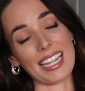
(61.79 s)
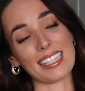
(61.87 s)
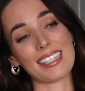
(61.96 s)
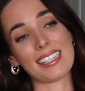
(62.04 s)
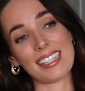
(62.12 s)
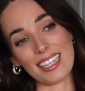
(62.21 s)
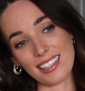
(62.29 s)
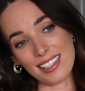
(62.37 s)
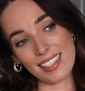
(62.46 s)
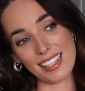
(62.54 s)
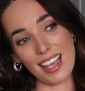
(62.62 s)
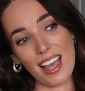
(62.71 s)
And
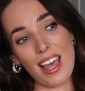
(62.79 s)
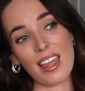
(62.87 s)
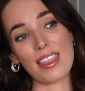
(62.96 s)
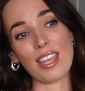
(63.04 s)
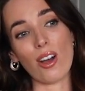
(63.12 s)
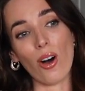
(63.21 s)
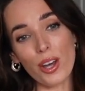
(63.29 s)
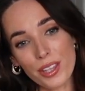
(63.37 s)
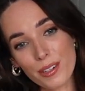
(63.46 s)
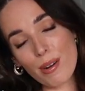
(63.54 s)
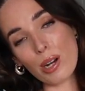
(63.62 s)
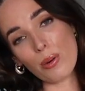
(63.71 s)
since the
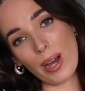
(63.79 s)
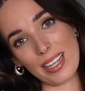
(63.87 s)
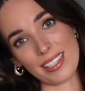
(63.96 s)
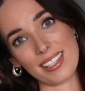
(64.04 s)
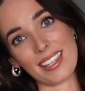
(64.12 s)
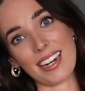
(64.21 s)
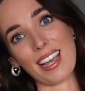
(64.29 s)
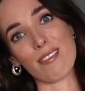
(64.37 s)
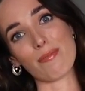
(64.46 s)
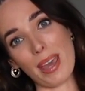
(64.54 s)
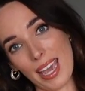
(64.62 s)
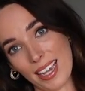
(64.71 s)
other requests that I
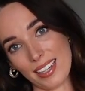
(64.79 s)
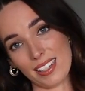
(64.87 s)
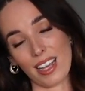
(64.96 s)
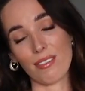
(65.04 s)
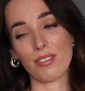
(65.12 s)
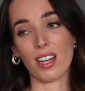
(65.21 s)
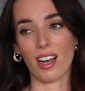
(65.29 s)
have made have